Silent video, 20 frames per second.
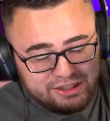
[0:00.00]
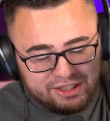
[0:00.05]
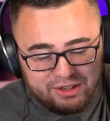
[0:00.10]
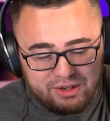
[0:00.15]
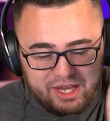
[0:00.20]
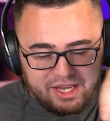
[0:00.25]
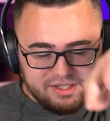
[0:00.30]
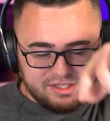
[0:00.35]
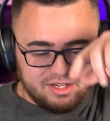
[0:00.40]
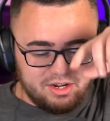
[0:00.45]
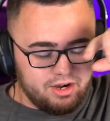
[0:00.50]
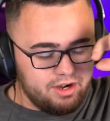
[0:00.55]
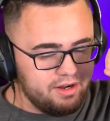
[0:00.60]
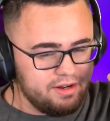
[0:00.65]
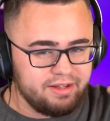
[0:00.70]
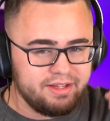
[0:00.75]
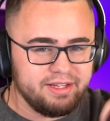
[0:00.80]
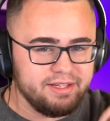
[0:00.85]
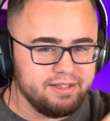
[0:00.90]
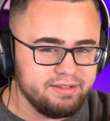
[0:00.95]
those? Okay,
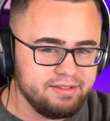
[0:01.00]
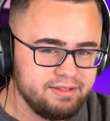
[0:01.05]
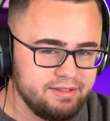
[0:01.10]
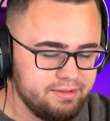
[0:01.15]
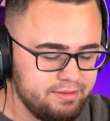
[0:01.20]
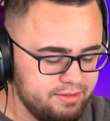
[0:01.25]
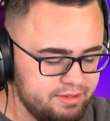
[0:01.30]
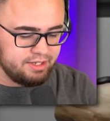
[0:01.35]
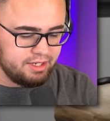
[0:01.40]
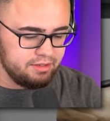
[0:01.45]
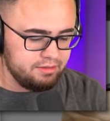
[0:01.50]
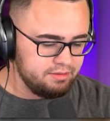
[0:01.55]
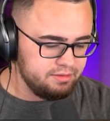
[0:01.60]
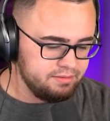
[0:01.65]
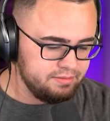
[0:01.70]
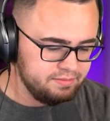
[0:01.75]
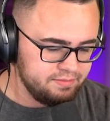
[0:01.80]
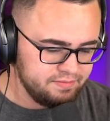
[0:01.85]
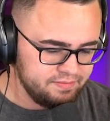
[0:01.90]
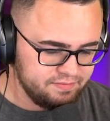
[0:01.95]
sorry. We're
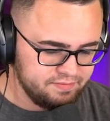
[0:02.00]
done.